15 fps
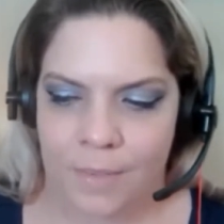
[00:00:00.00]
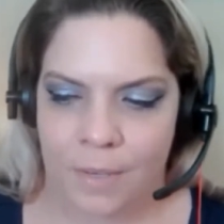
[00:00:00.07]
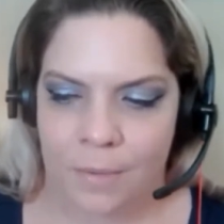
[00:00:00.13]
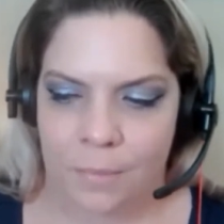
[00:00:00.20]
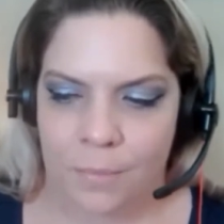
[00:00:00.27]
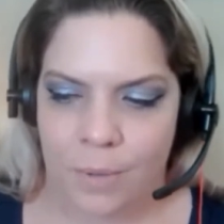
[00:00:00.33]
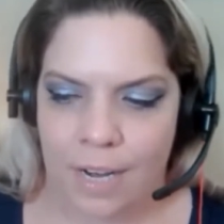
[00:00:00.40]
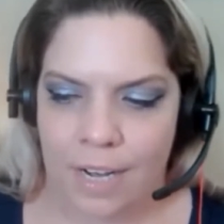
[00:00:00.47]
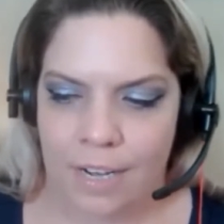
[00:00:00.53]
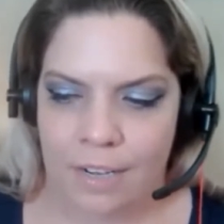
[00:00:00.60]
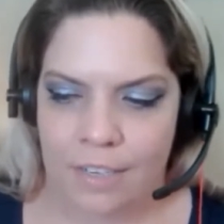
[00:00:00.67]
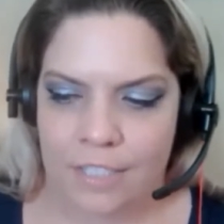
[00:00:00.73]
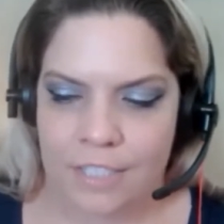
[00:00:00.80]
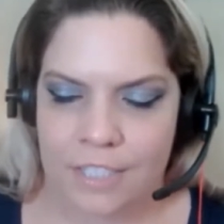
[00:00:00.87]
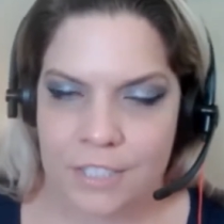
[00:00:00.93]

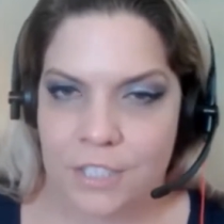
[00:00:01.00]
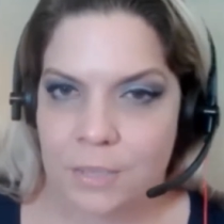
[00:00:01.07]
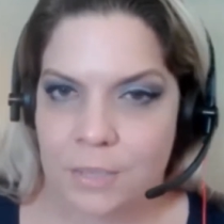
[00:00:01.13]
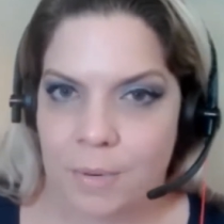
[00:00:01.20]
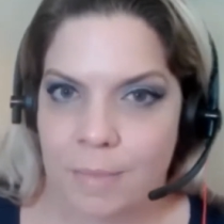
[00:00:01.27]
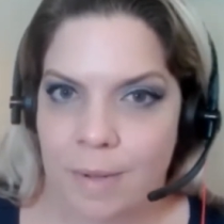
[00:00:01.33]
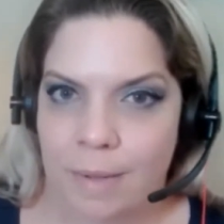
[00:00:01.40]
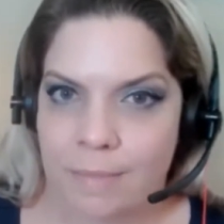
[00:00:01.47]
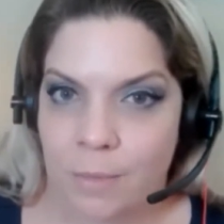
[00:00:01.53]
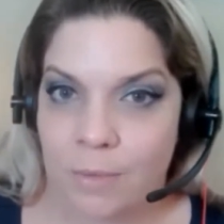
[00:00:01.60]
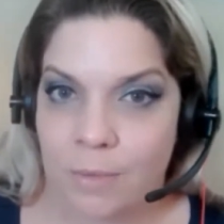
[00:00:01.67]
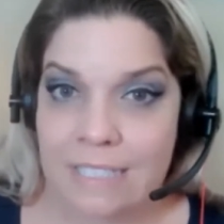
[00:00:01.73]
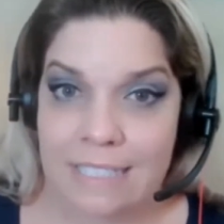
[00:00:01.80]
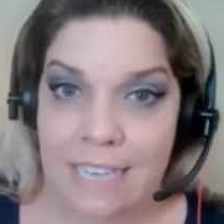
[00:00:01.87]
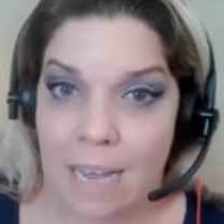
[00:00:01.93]
Prior to Supermoms, I
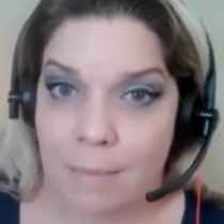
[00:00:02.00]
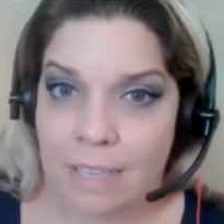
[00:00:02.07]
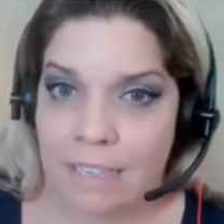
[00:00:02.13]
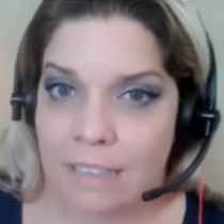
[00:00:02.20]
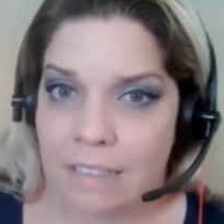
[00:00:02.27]
was dabbling